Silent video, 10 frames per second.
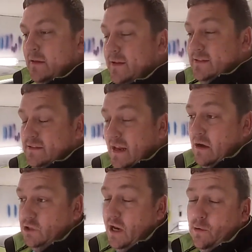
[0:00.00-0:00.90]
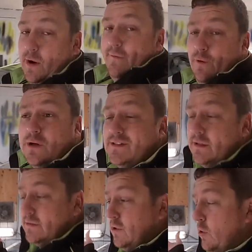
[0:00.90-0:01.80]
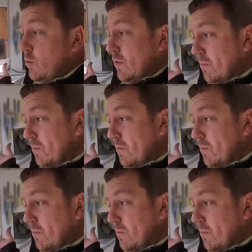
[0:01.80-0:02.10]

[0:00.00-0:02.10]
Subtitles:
this is now January 1st, so